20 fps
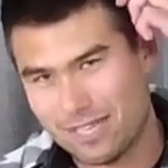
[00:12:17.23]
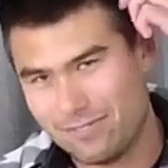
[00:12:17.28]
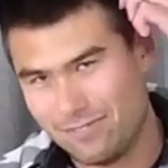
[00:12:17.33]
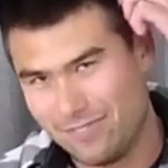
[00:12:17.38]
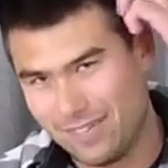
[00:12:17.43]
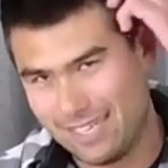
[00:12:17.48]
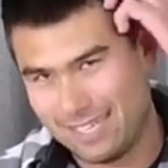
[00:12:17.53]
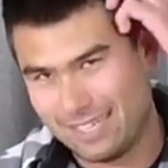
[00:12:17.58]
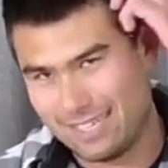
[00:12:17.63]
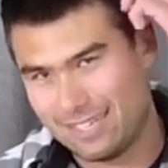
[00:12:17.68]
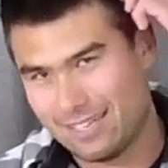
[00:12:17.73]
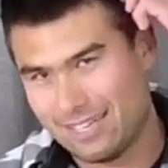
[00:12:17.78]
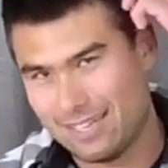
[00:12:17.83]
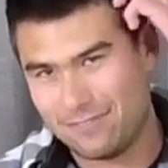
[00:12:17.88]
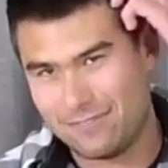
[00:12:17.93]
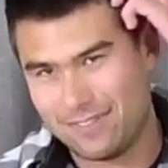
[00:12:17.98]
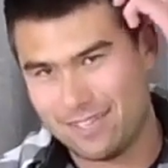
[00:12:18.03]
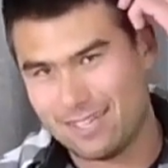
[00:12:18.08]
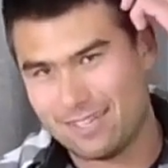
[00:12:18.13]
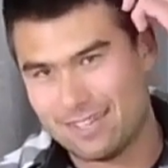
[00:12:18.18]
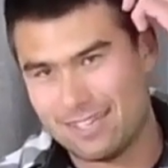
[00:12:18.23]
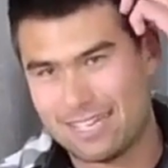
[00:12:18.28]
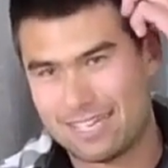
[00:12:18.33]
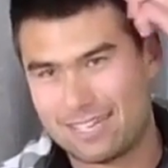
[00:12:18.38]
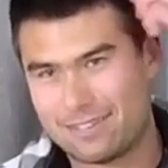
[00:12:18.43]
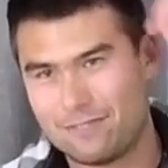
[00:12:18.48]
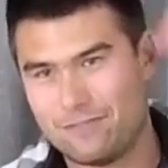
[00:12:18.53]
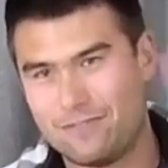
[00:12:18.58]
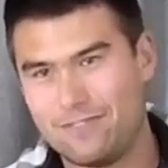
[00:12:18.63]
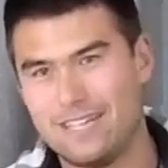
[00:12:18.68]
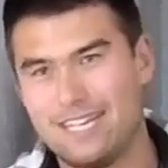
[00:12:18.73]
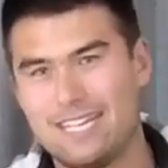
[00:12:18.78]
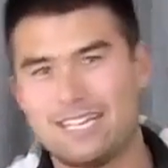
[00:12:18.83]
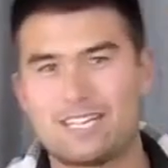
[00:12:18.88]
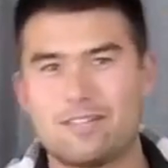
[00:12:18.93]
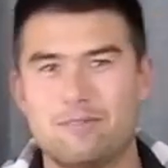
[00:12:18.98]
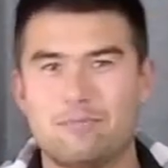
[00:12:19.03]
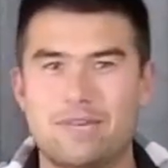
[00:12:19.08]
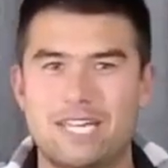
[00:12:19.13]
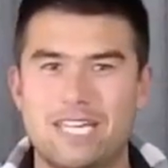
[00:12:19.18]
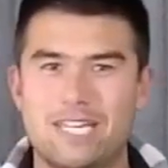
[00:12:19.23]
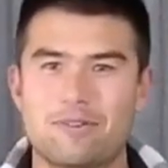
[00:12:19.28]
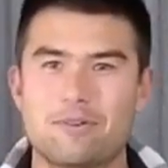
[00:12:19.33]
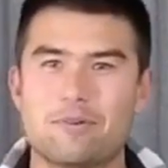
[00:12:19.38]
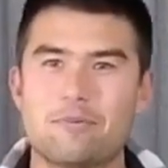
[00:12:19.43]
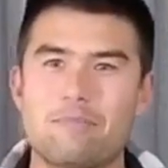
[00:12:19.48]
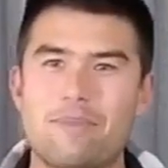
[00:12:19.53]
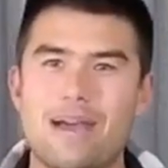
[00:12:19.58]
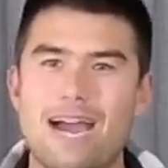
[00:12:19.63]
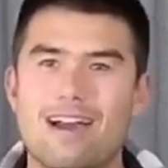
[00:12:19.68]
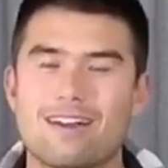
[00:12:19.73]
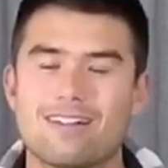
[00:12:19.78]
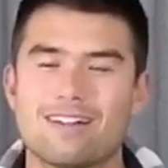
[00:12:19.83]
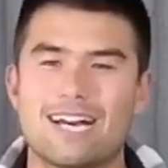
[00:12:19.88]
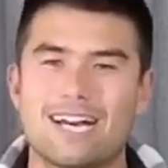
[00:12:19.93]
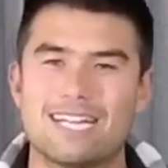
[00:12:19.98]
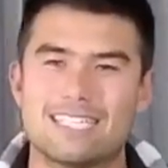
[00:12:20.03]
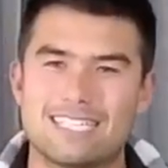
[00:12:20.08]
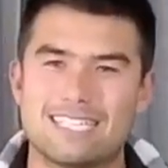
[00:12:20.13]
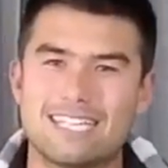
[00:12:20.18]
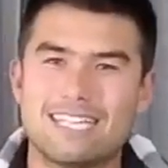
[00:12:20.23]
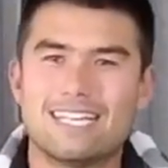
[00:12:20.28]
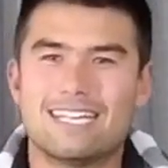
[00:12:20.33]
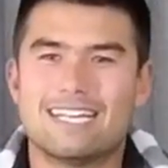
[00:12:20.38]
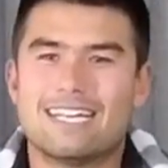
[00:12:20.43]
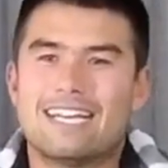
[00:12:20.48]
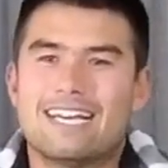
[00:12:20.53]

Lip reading: I feel like fear can be paralyzing,